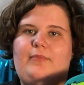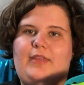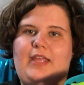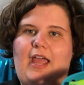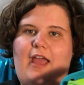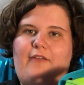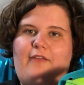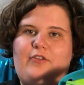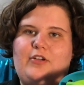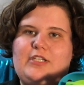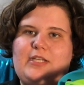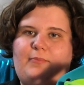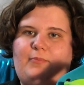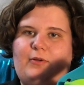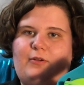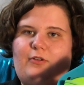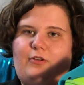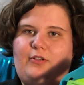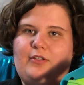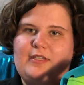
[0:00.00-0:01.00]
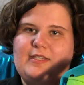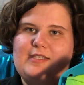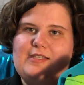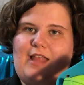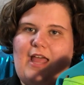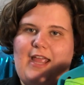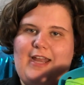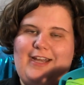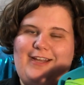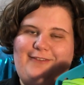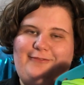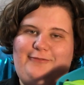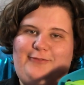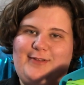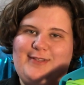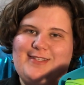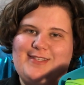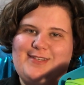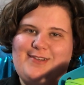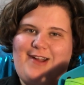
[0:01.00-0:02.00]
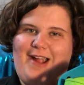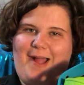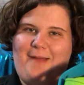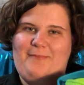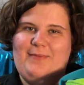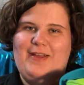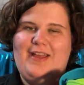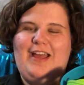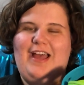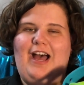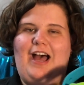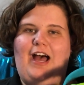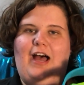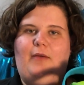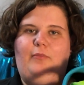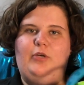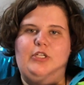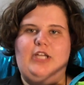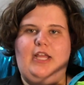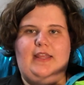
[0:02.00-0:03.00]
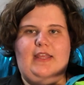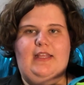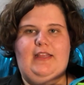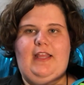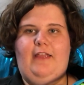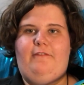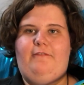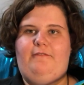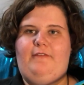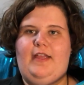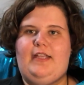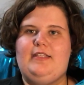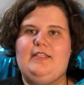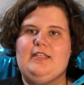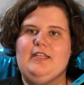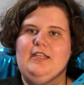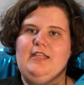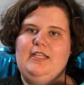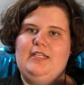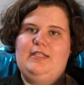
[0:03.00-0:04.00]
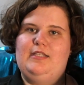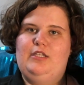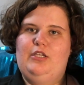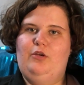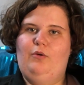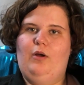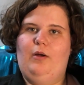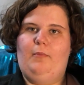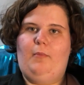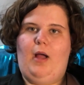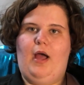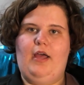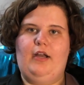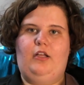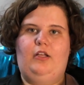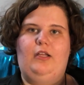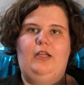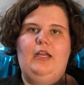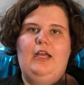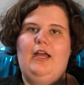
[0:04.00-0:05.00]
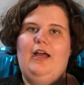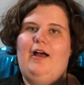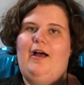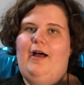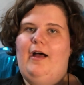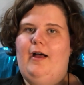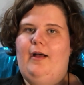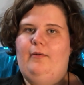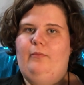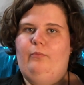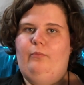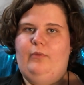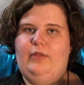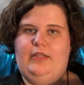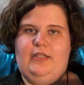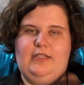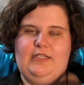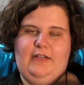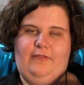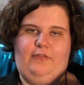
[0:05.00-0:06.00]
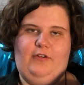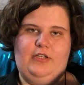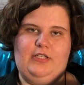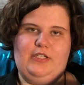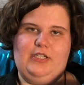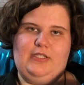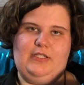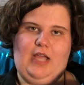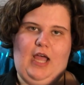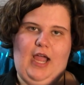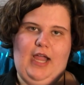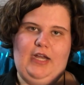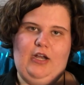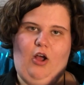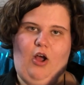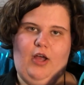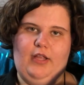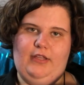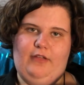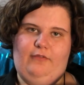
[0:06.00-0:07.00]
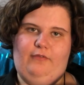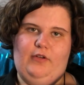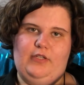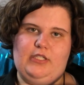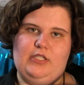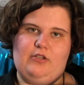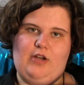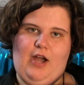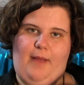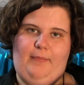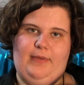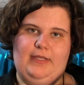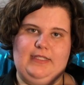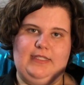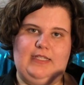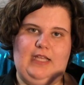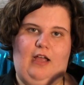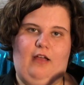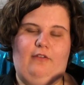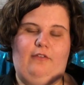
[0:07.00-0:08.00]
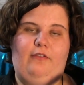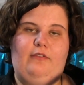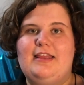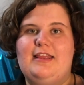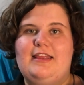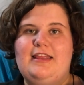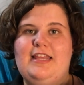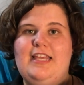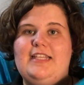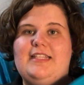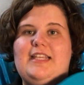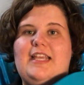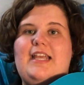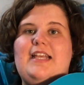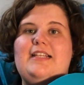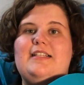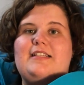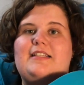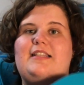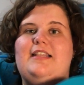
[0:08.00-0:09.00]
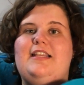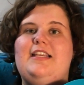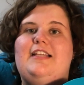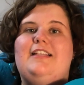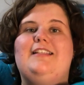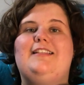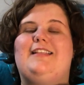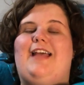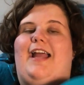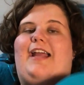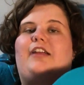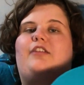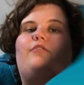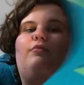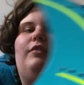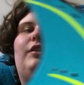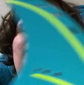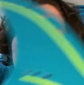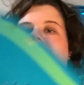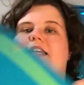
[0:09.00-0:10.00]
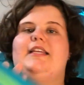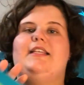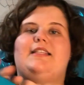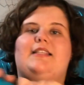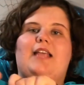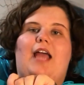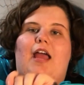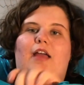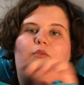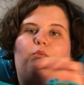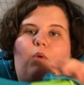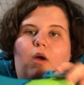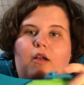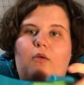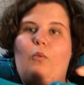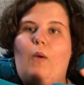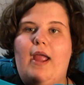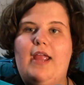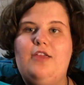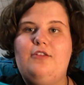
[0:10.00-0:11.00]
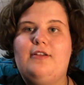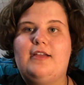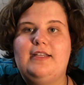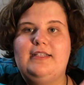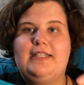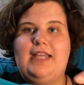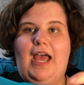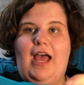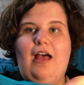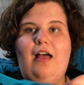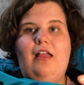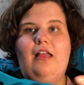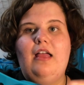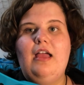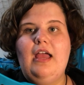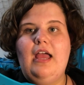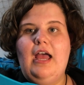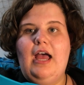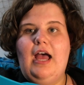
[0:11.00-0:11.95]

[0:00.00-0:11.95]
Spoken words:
the ever typical sliding foot strap, which I think they fixed in this newer model with the different design on the foot strap itself. This is the second release, and one way you can tell